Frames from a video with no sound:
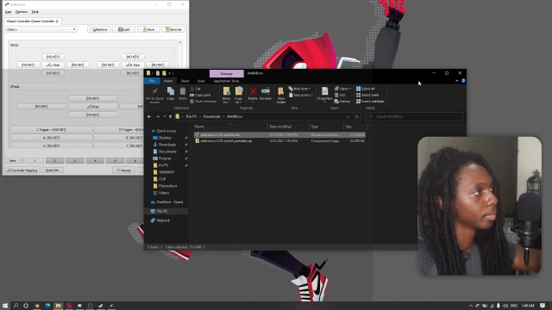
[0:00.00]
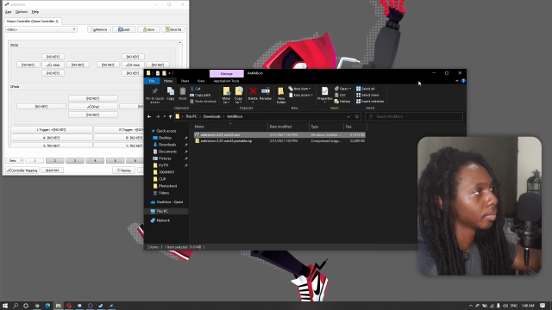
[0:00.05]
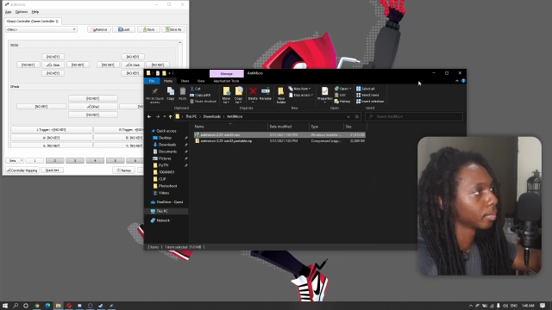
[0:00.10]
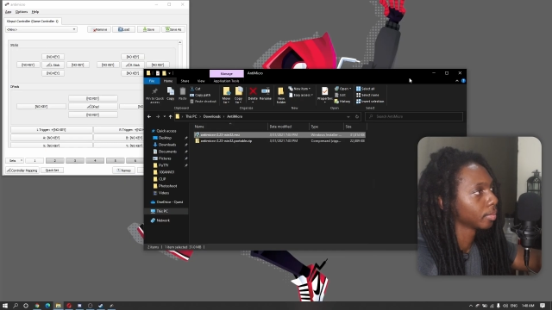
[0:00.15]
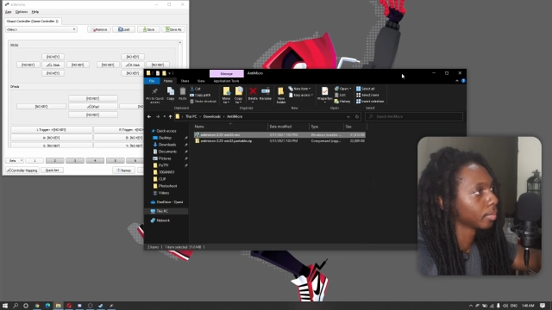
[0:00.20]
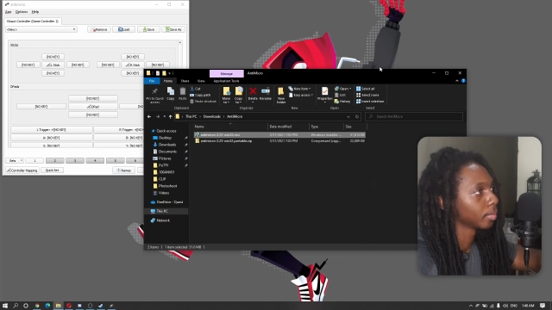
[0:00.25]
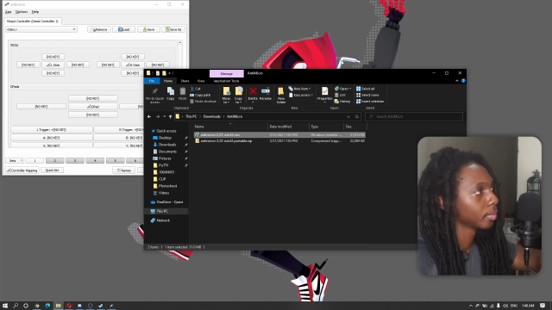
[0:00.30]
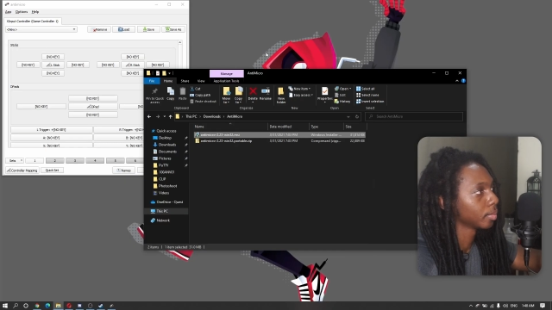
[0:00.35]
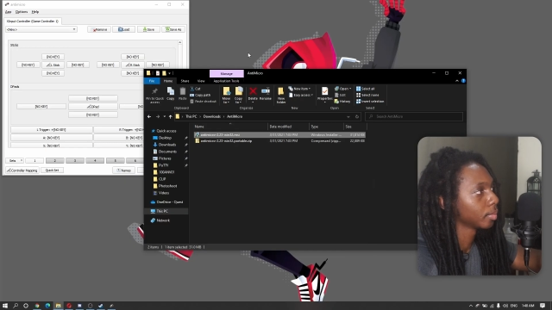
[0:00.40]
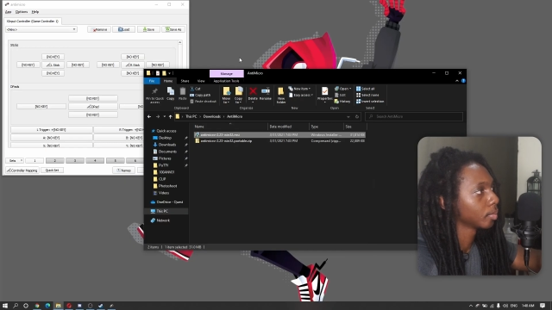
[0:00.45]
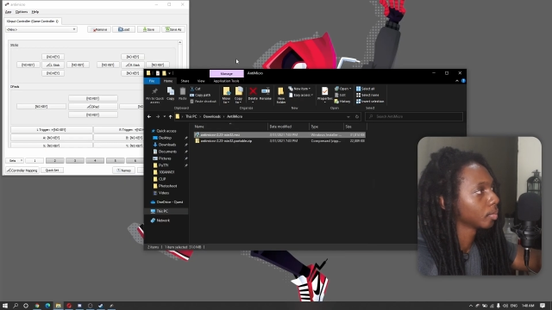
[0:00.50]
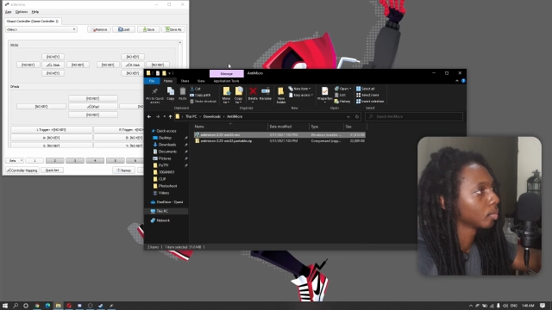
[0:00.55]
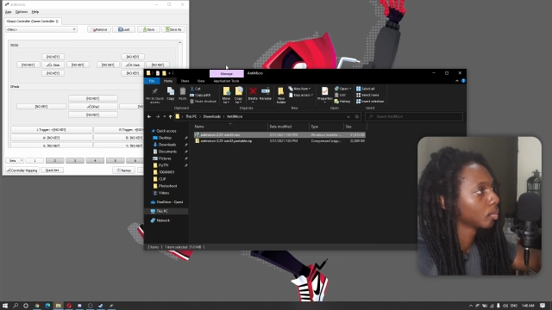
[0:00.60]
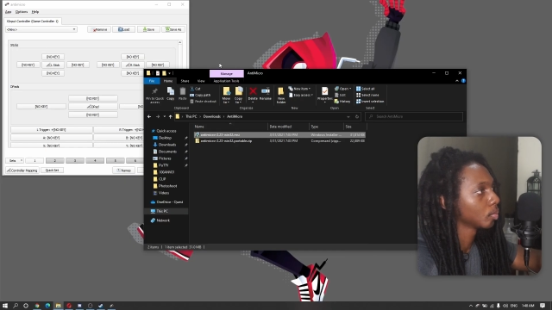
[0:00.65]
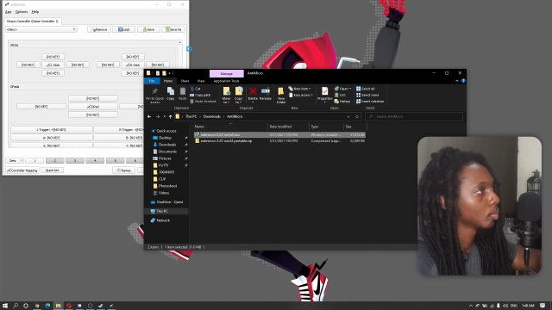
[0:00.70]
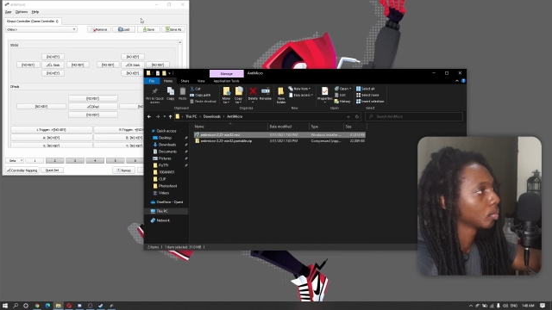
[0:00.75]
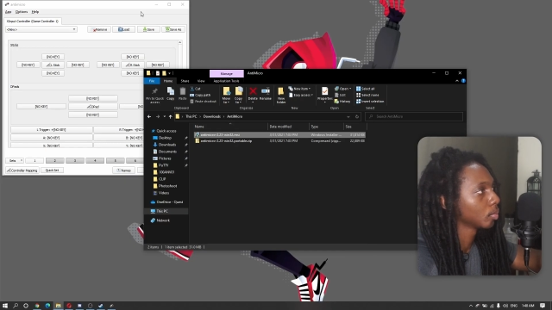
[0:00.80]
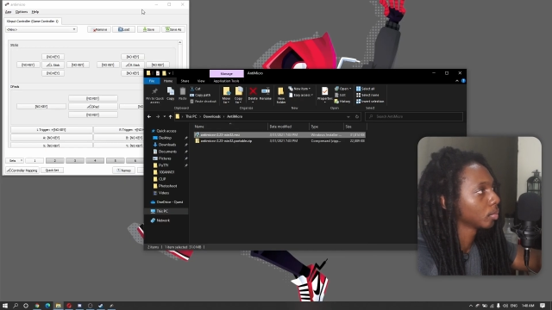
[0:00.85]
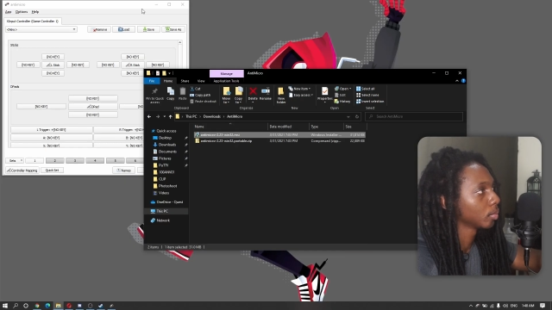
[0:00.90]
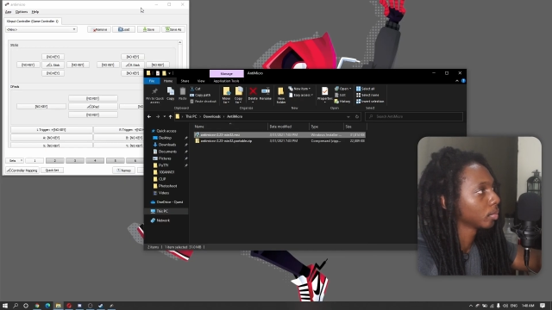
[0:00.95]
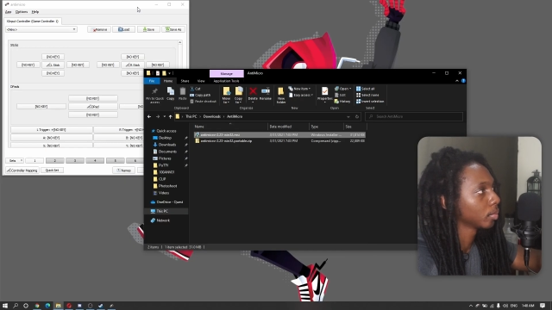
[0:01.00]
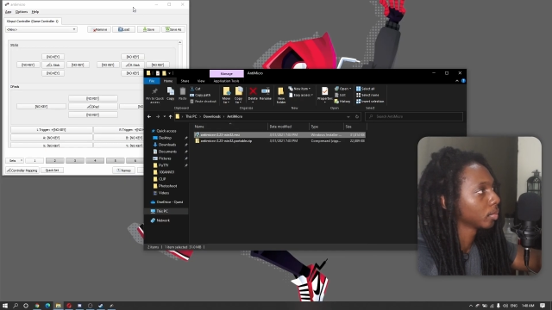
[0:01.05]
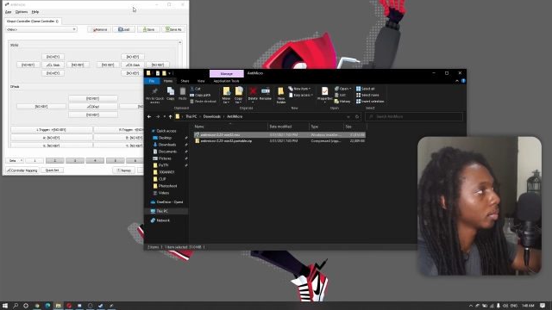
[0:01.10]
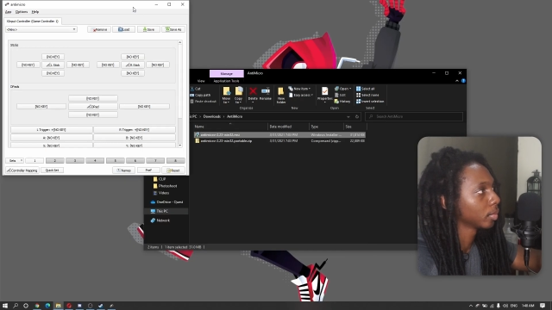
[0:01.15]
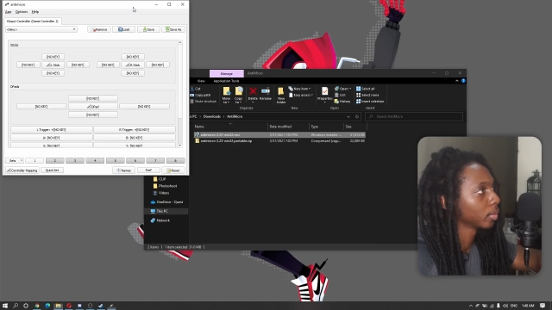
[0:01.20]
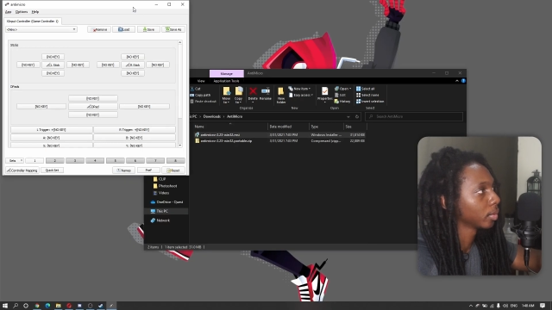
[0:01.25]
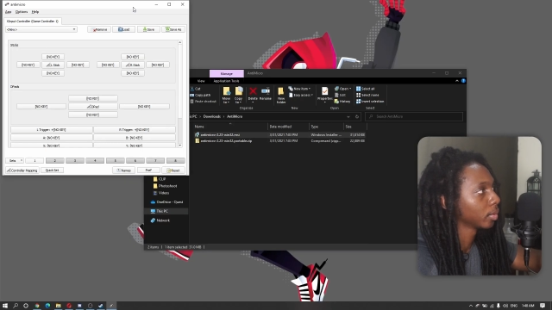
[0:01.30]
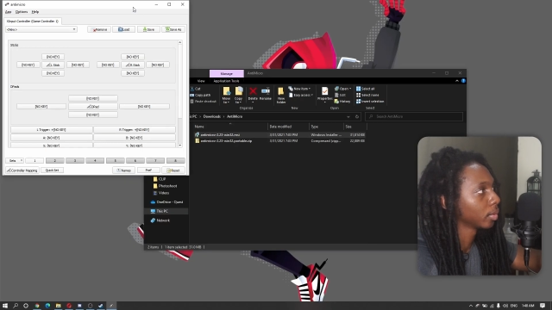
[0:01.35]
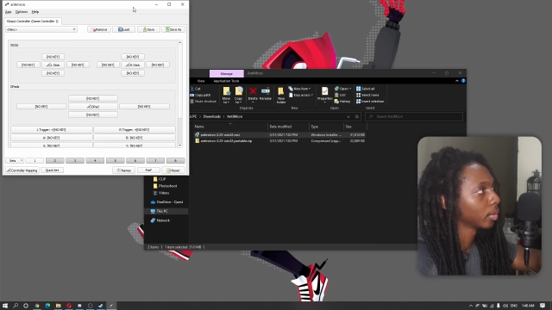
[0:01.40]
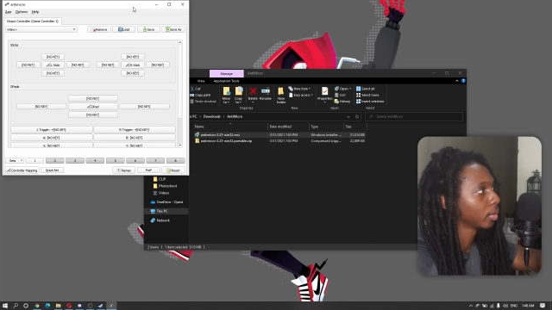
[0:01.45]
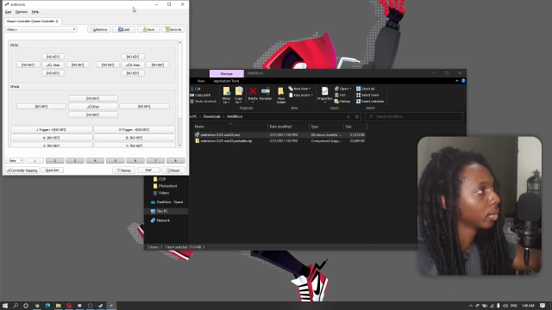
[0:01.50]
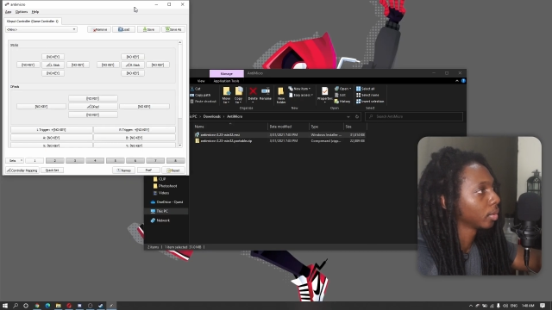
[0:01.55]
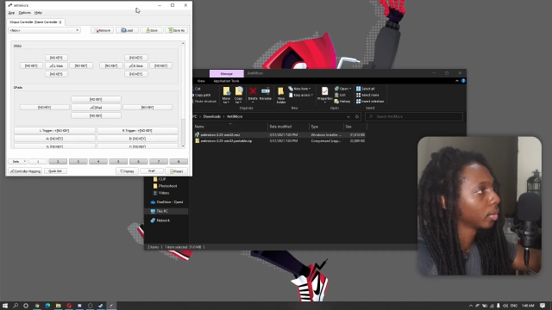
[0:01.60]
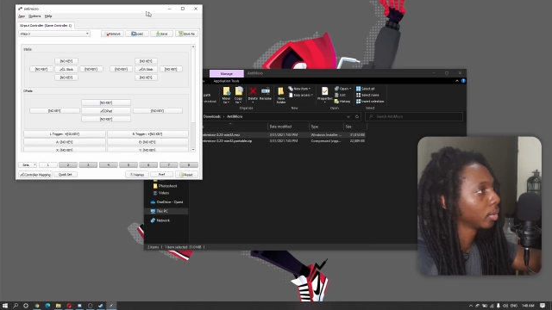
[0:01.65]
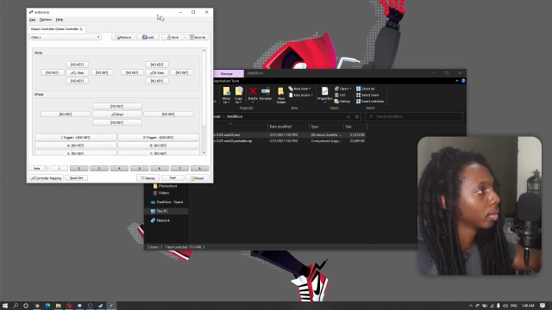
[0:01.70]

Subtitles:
(silence)